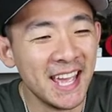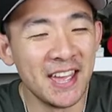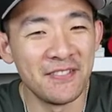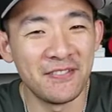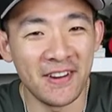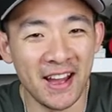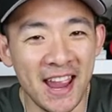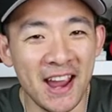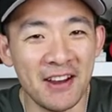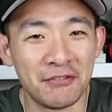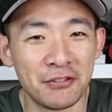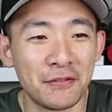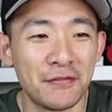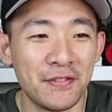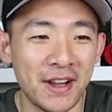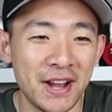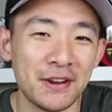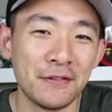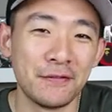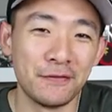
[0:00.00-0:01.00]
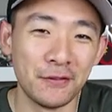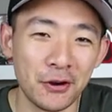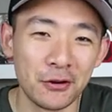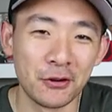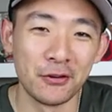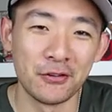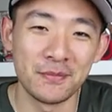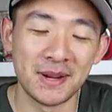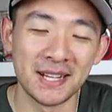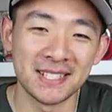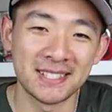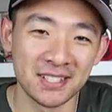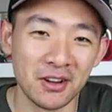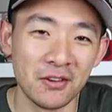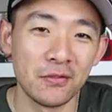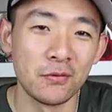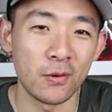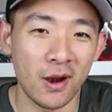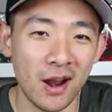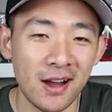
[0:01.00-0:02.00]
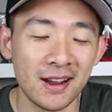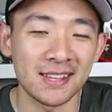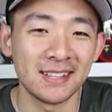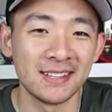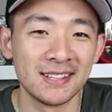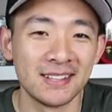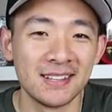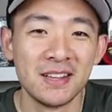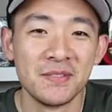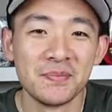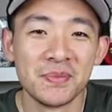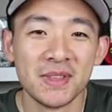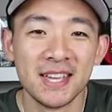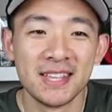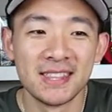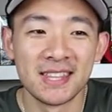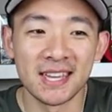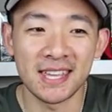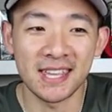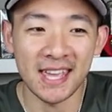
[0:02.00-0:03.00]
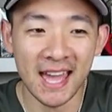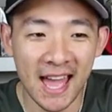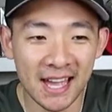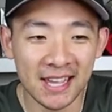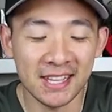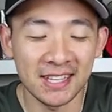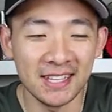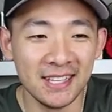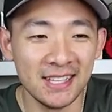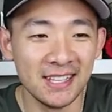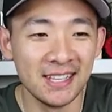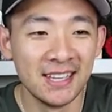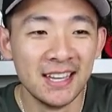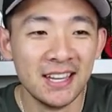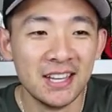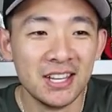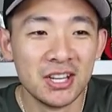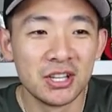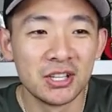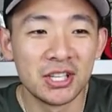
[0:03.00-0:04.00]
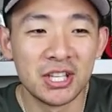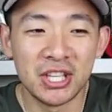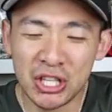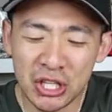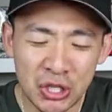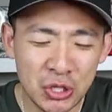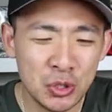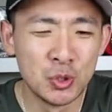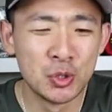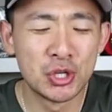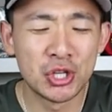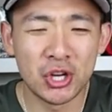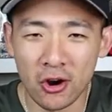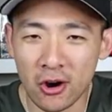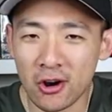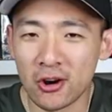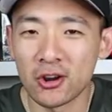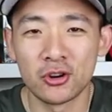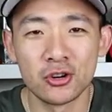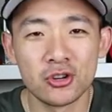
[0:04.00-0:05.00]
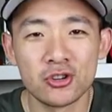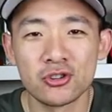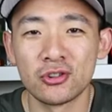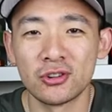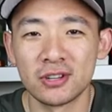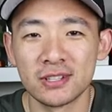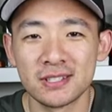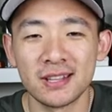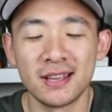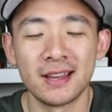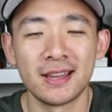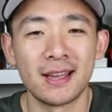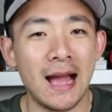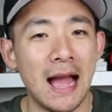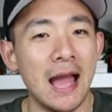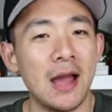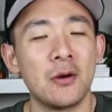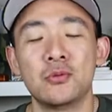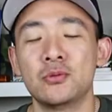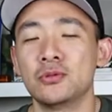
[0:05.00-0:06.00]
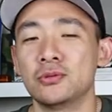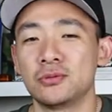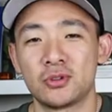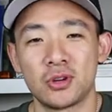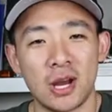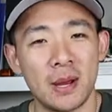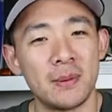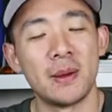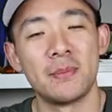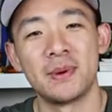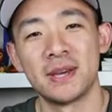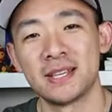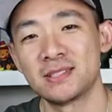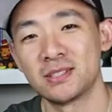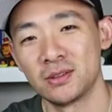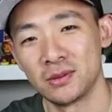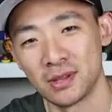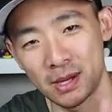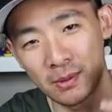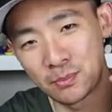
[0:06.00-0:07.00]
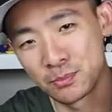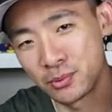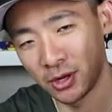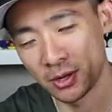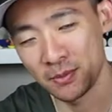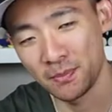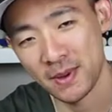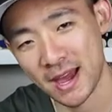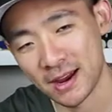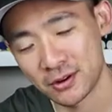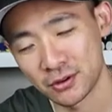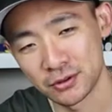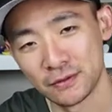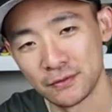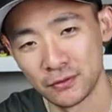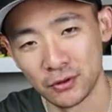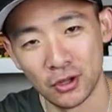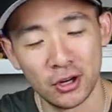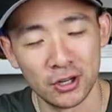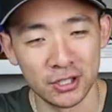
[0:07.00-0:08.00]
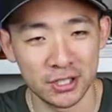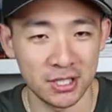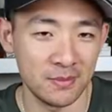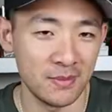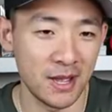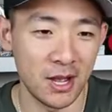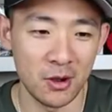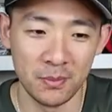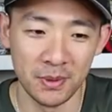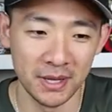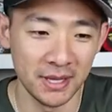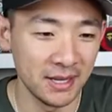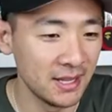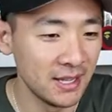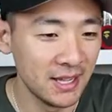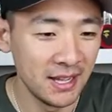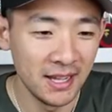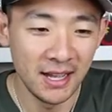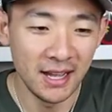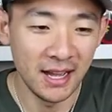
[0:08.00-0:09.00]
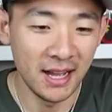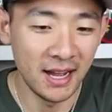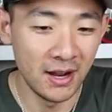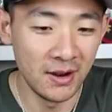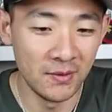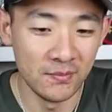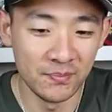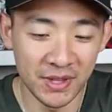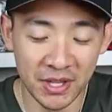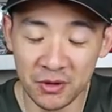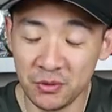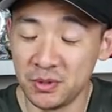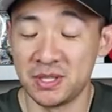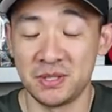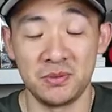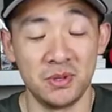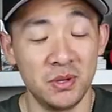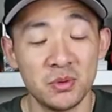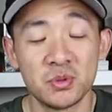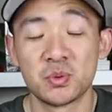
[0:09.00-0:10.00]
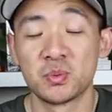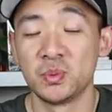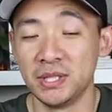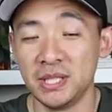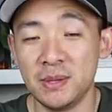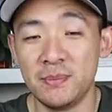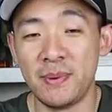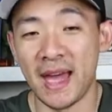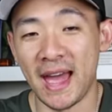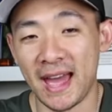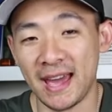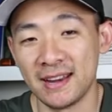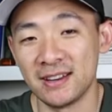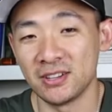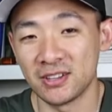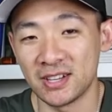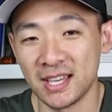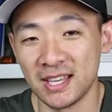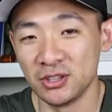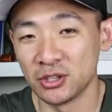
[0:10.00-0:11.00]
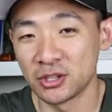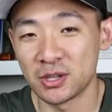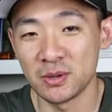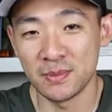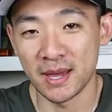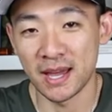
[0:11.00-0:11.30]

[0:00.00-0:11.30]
if I ever find a photo of myself rocking the khaki, huge cargo shorts, like, I will try my best to, like, put it back on the vlog somehow, but um, it was it was really bad, okay, looking